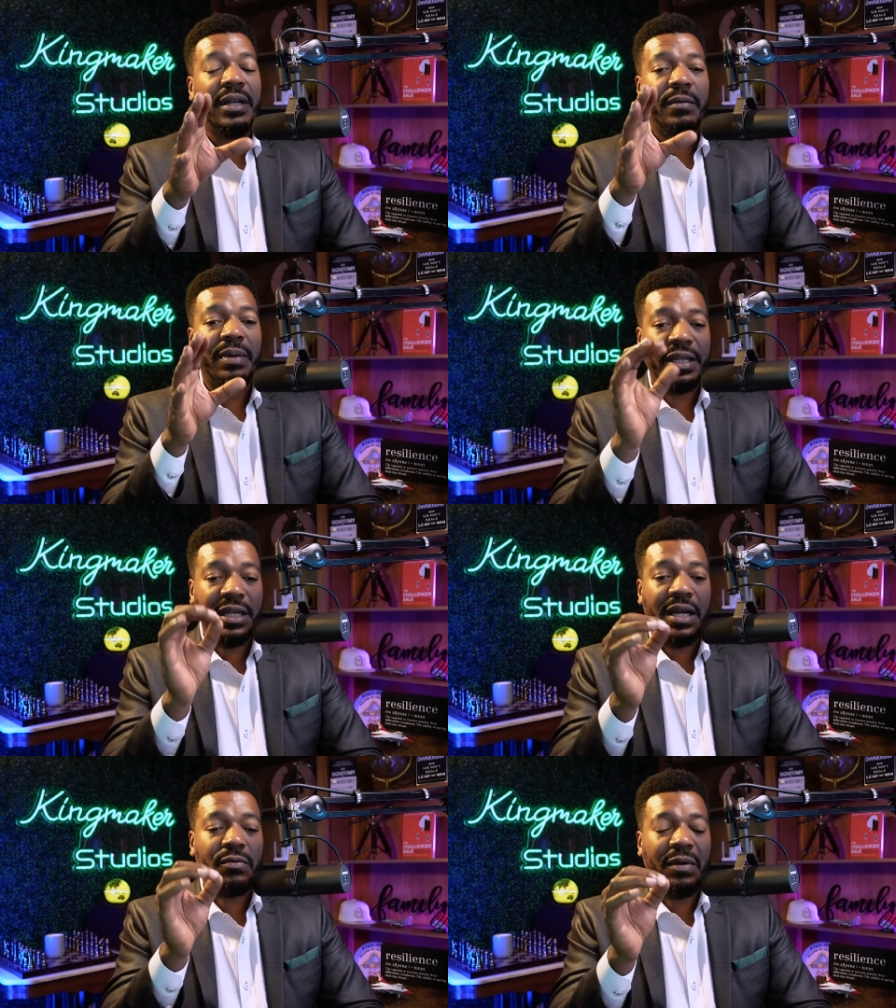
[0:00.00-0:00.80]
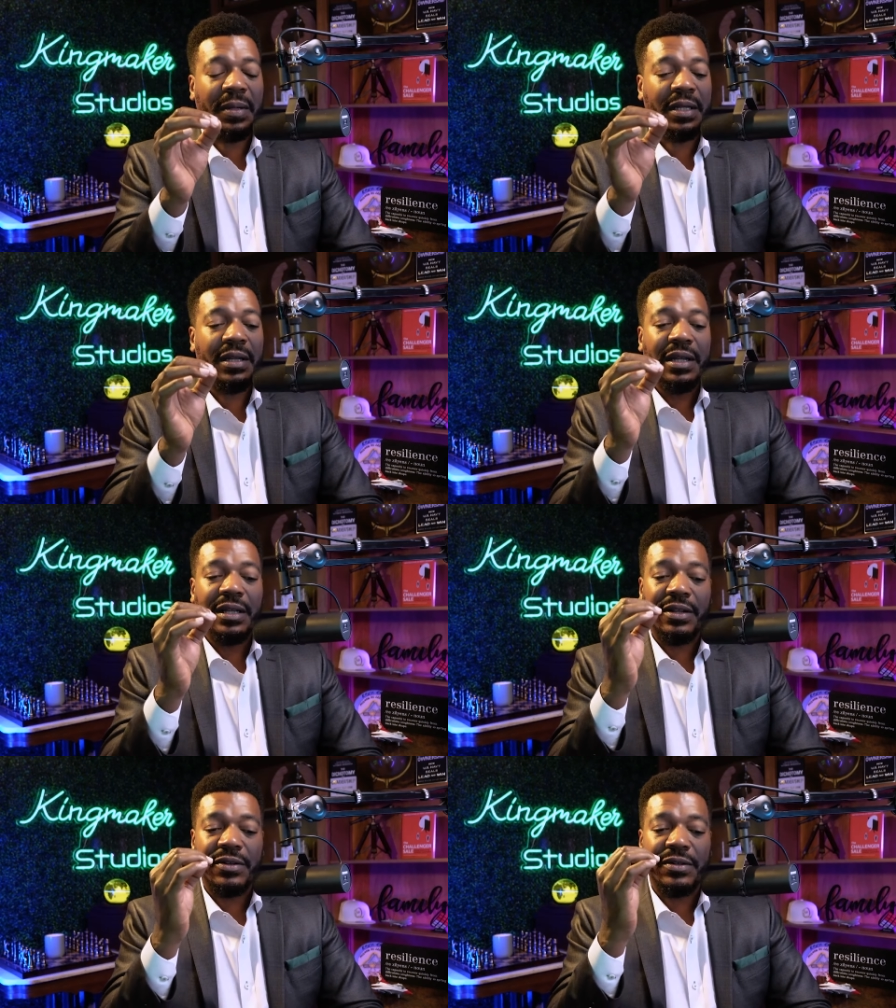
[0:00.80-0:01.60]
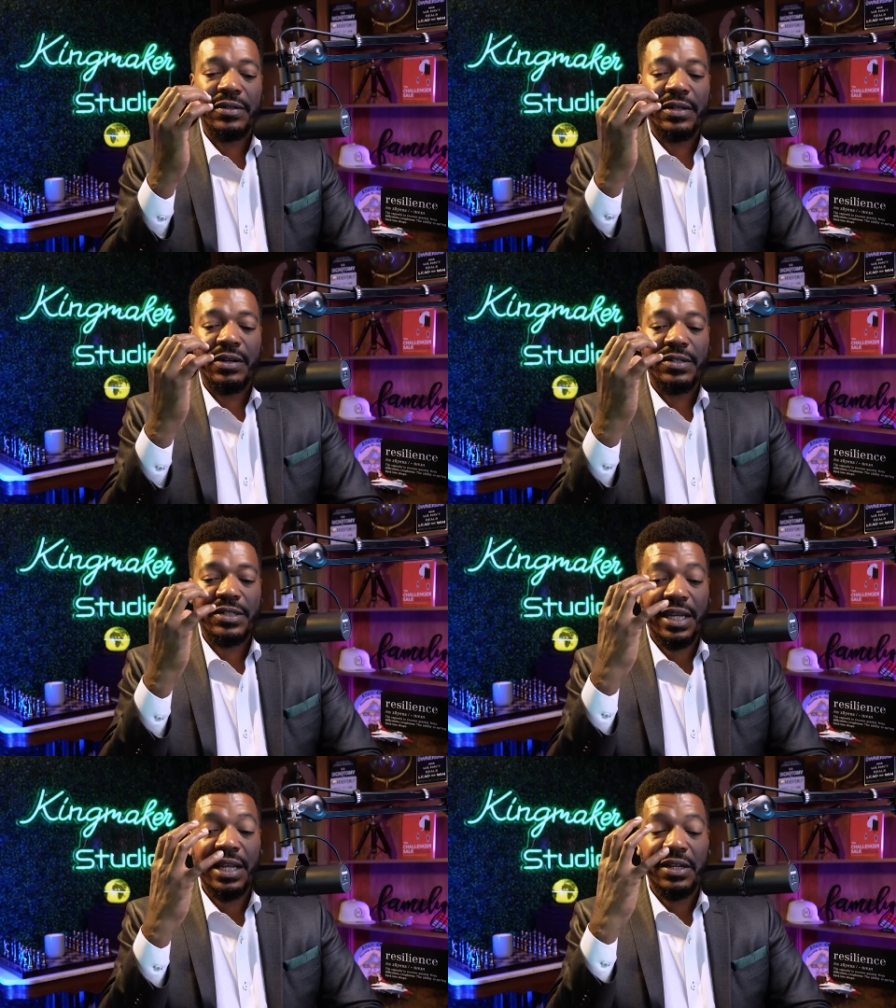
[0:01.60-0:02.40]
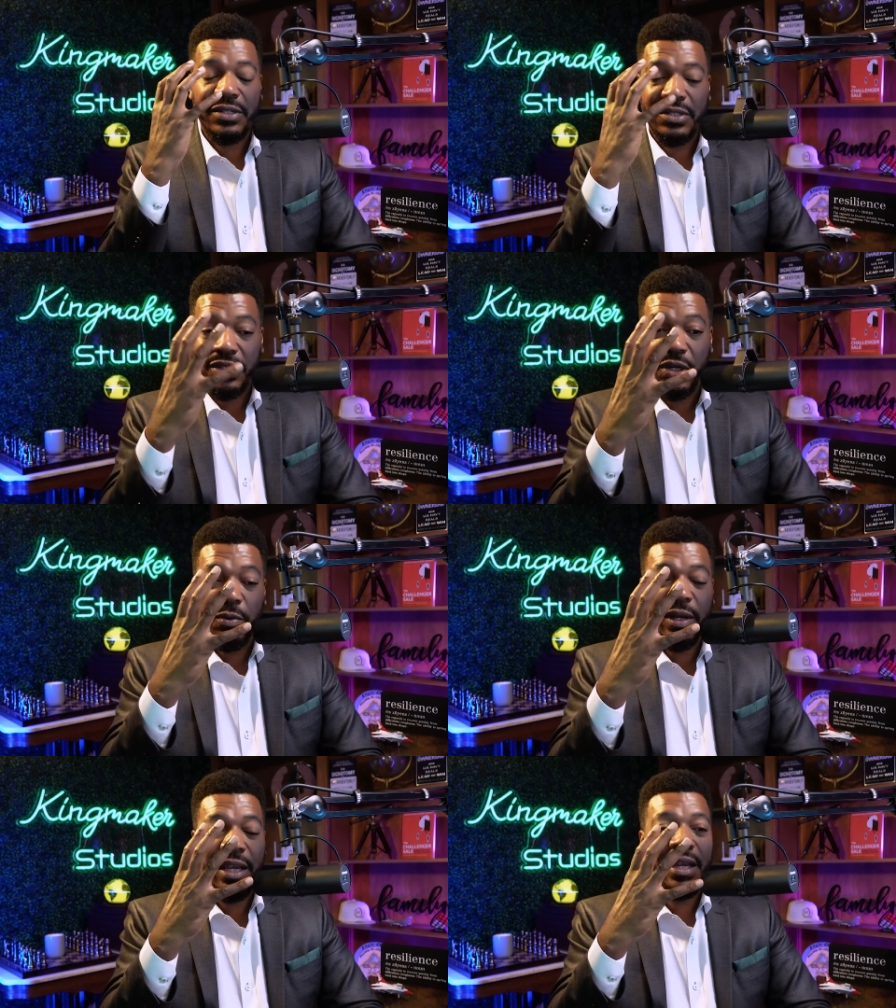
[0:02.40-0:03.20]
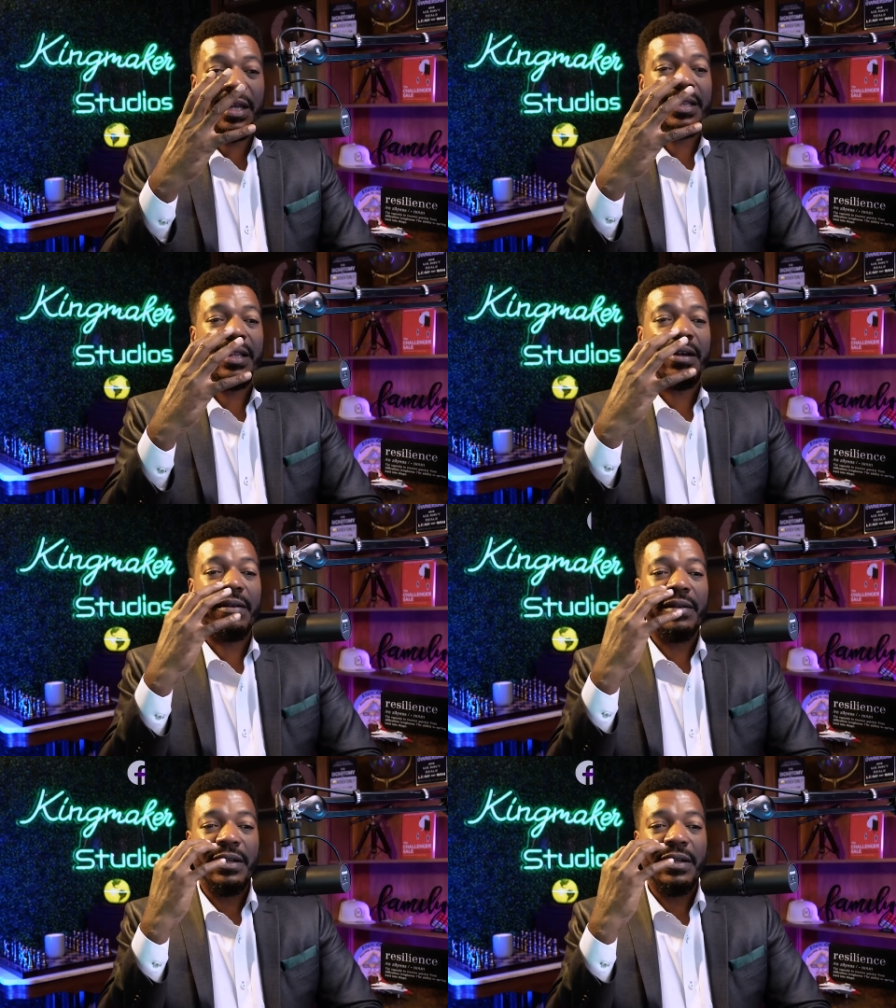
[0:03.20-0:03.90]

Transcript: But young women, their their skin is dewy and they're